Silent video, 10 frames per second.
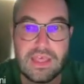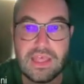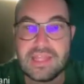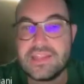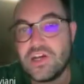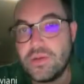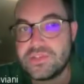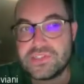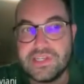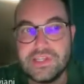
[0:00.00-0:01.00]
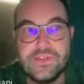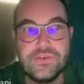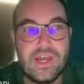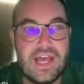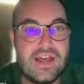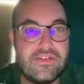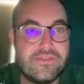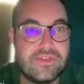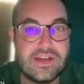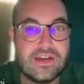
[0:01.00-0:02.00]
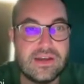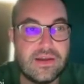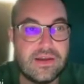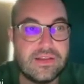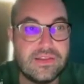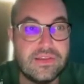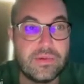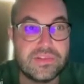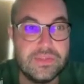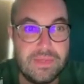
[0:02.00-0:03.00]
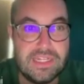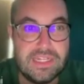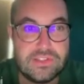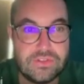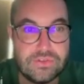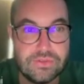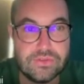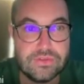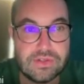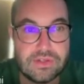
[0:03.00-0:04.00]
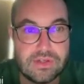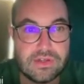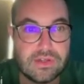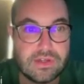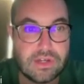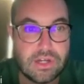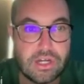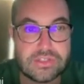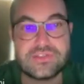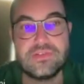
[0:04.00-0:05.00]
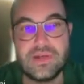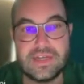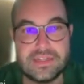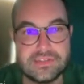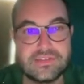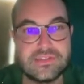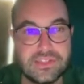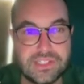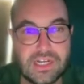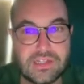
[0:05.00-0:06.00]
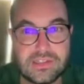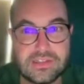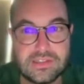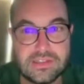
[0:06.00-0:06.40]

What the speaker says: And then obviously you have the possibility to customize the chart.